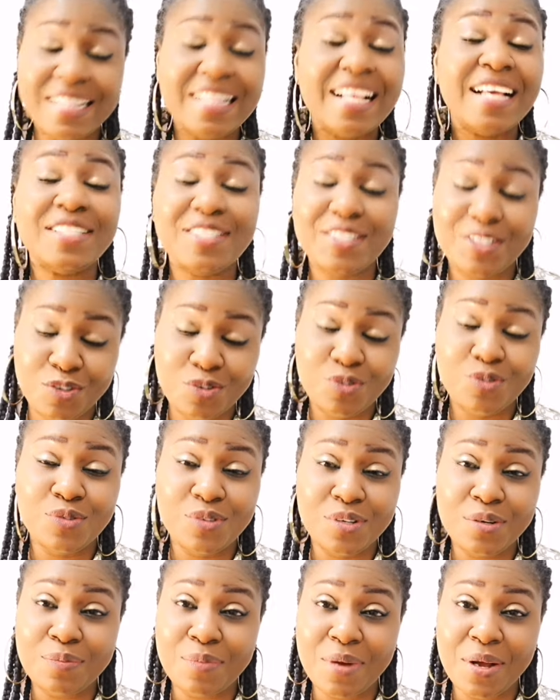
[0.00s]
That's the
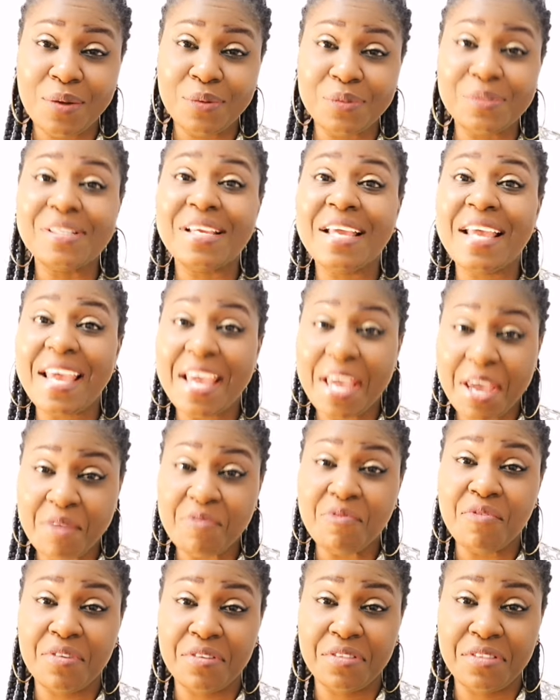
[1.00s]
truth about
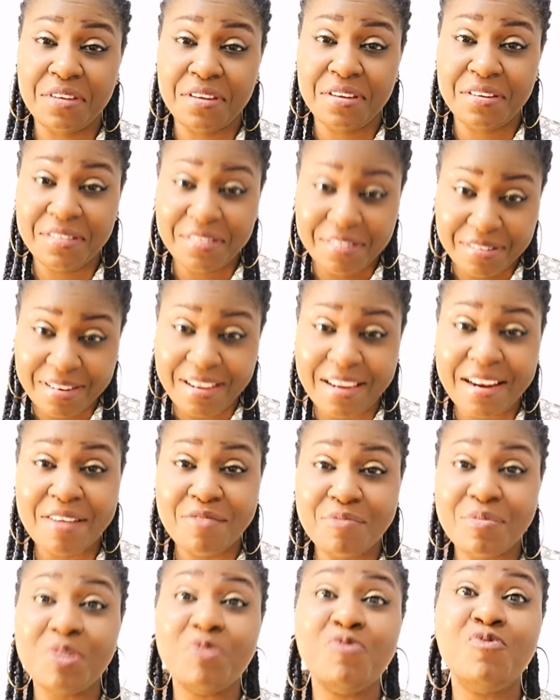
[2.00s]
everything that
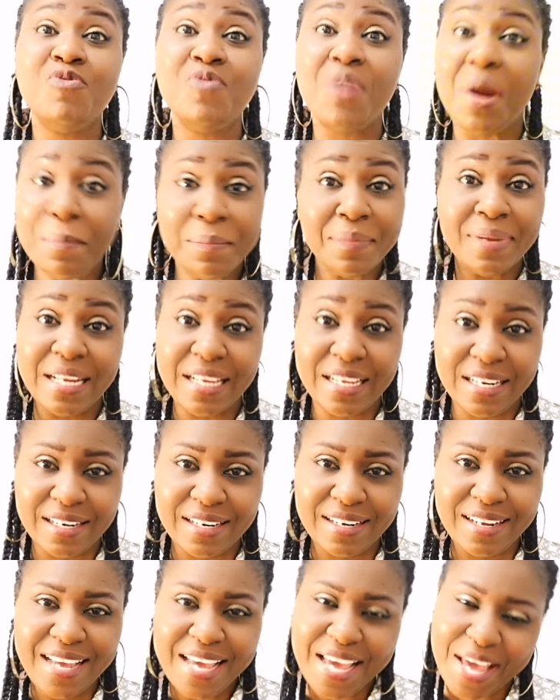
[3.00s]
I've been rambling
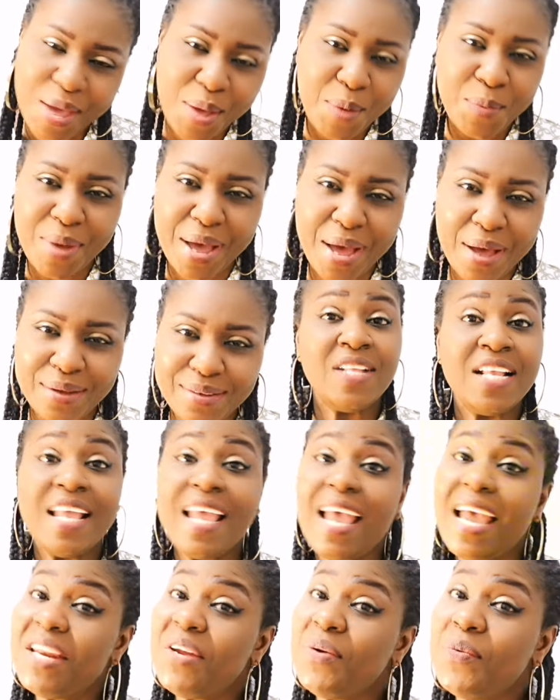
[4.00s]
about.
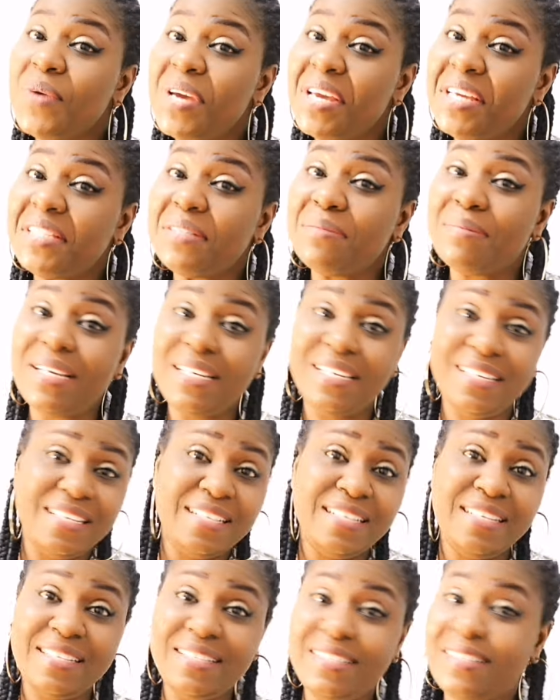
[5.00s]
Anyways, my
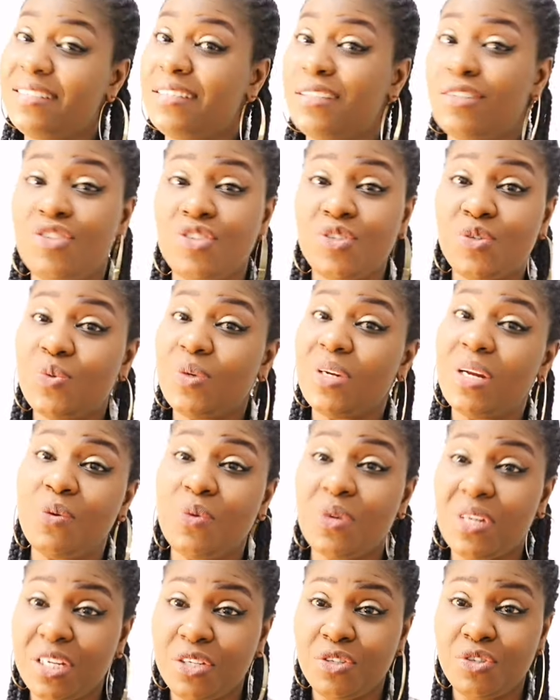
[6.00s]
ladies, this is just what I
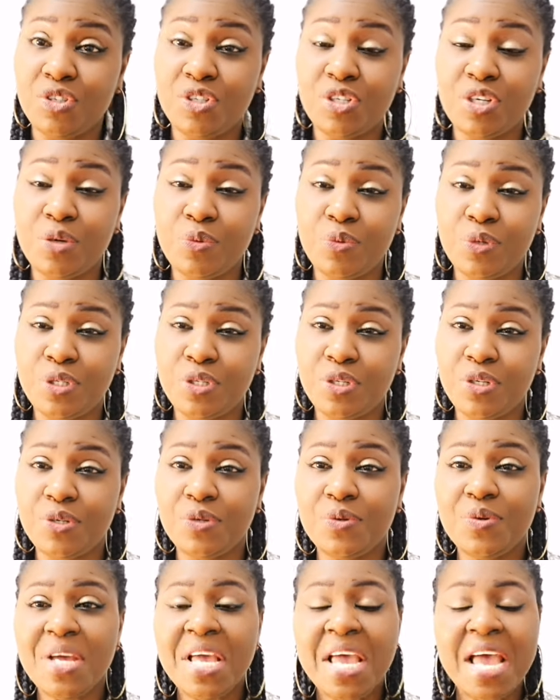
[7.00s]
wanted to share with
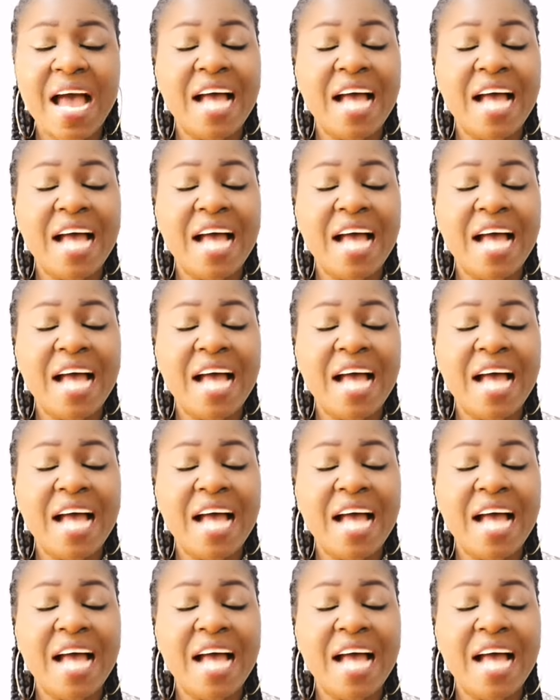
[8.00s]
you.